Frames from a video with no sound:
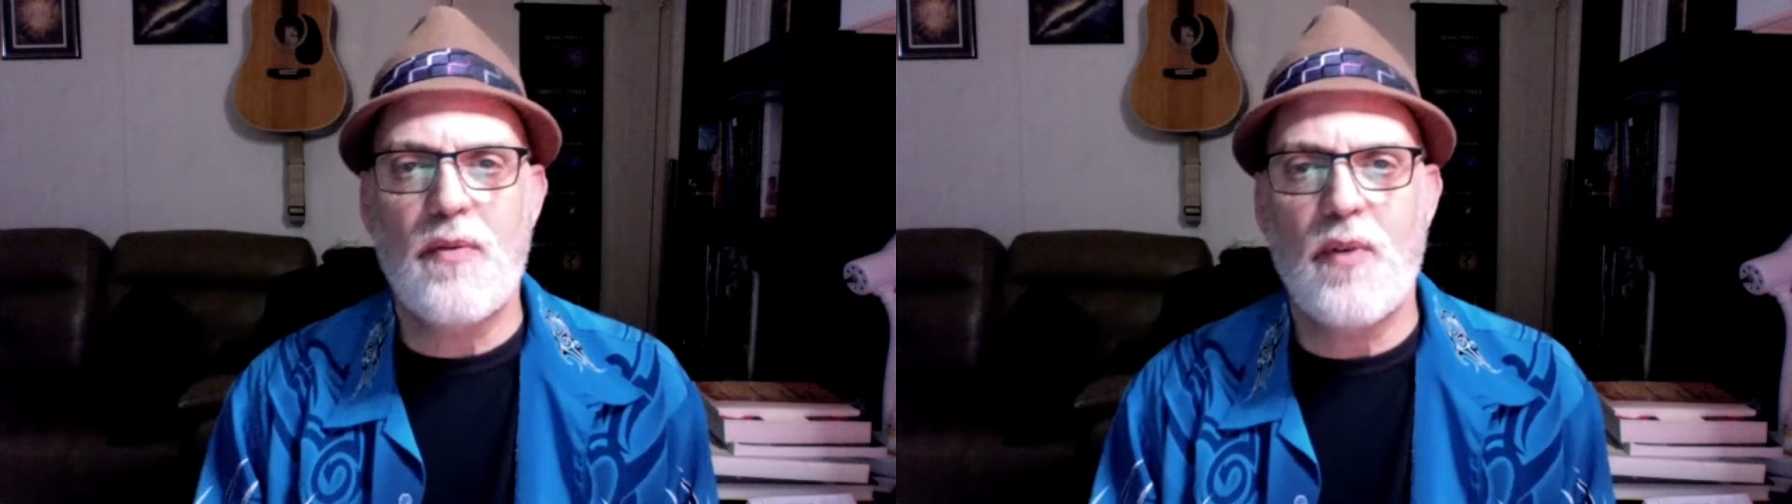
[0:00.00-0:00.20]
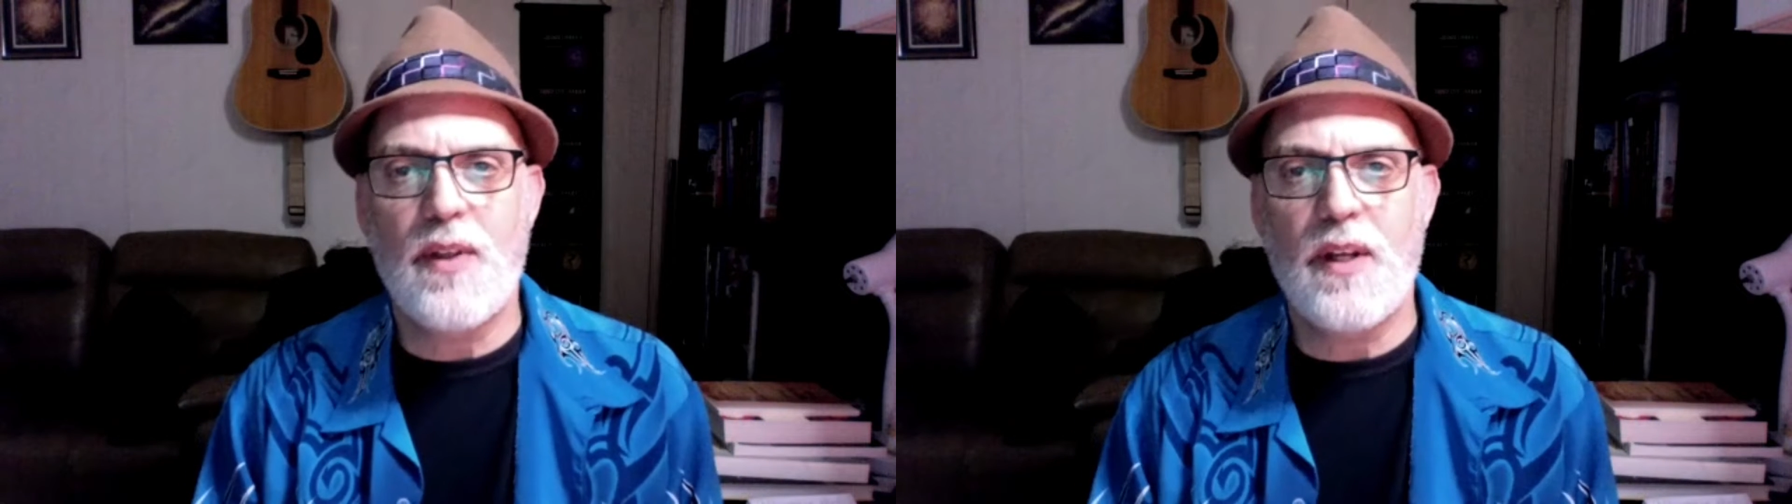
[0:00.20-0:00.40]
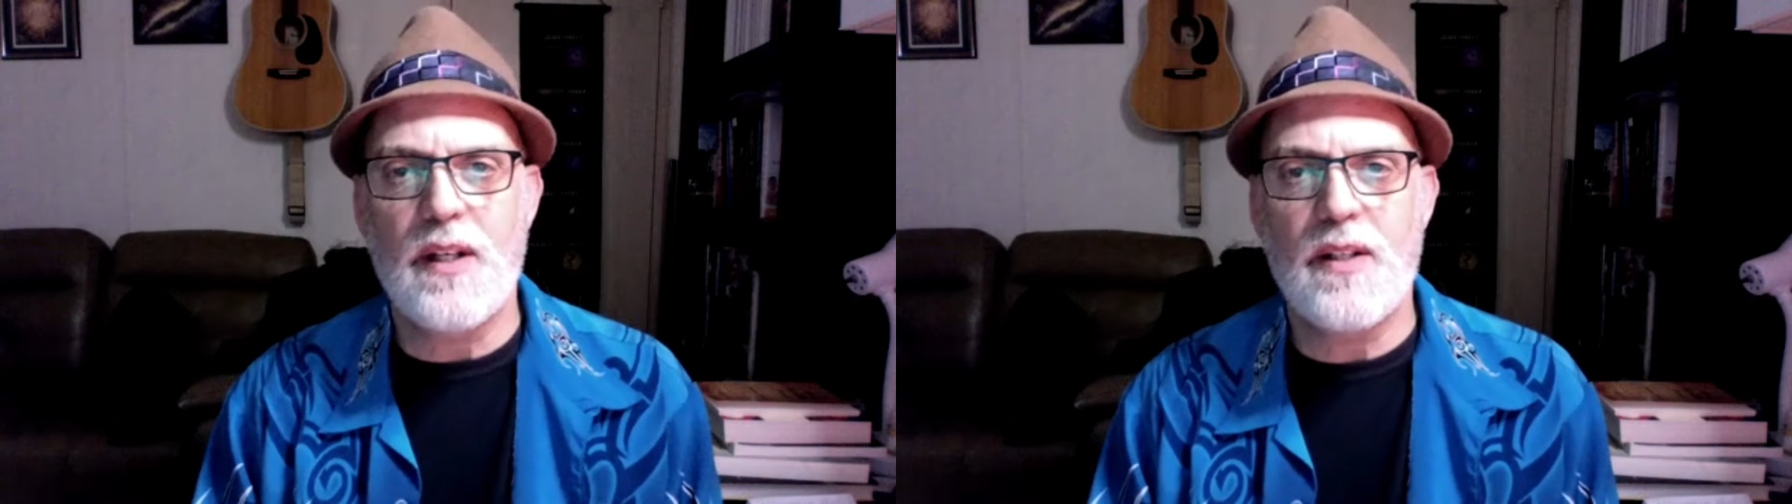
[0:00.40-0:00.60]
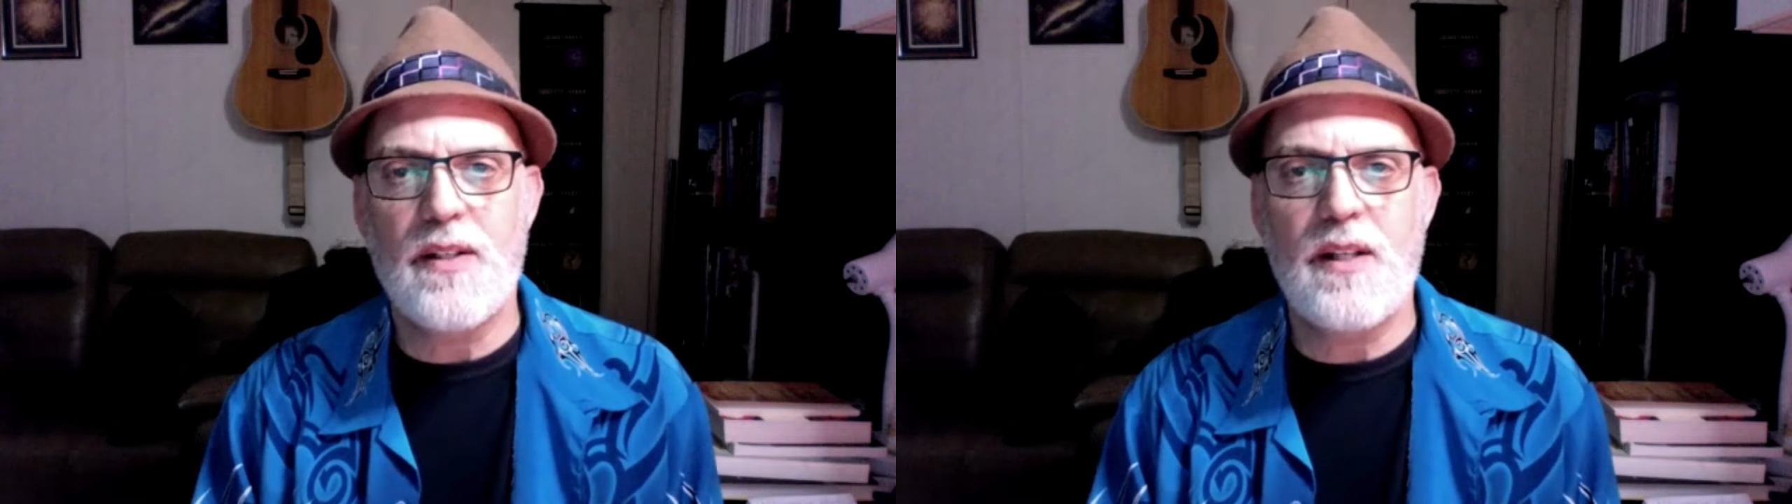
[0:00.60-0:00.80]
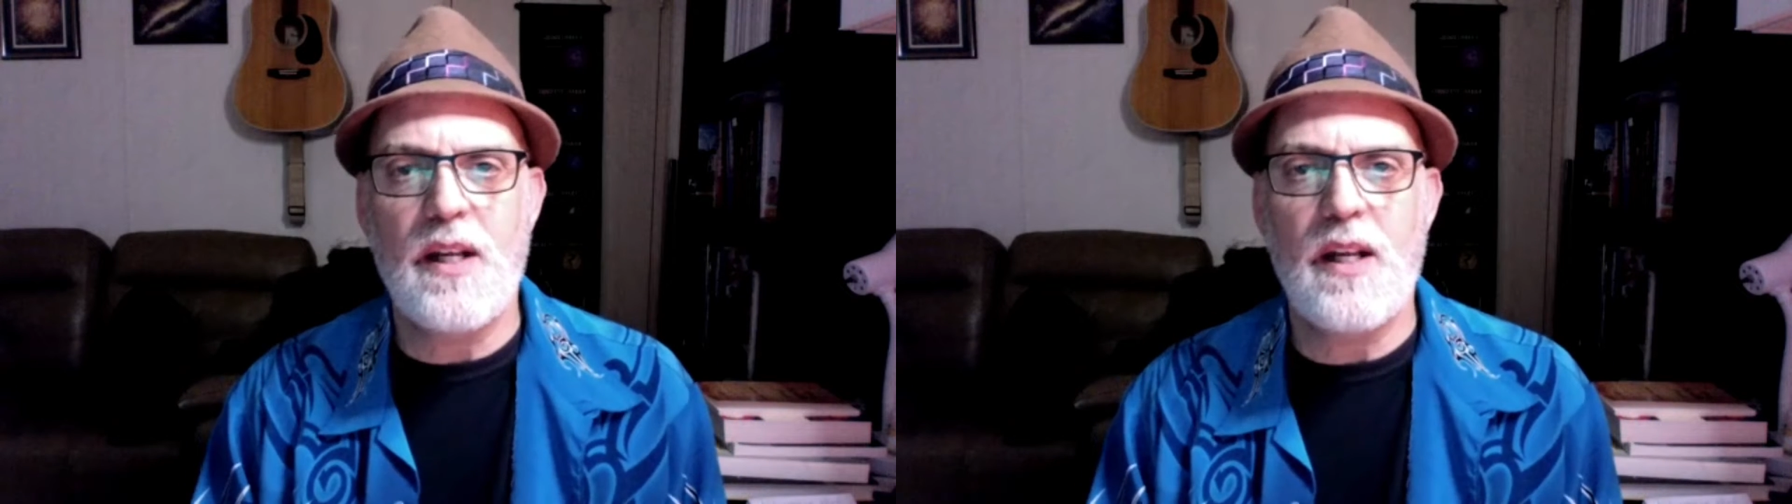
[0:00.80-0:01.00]
with is
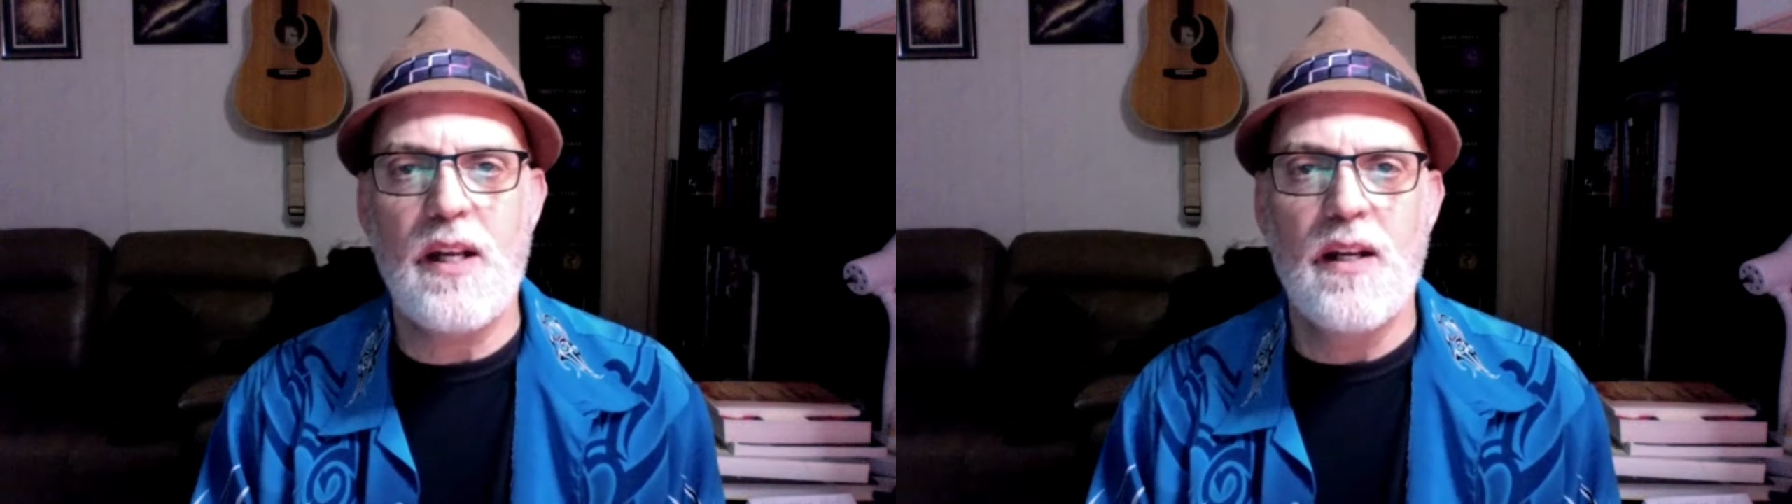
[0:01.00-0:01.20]
the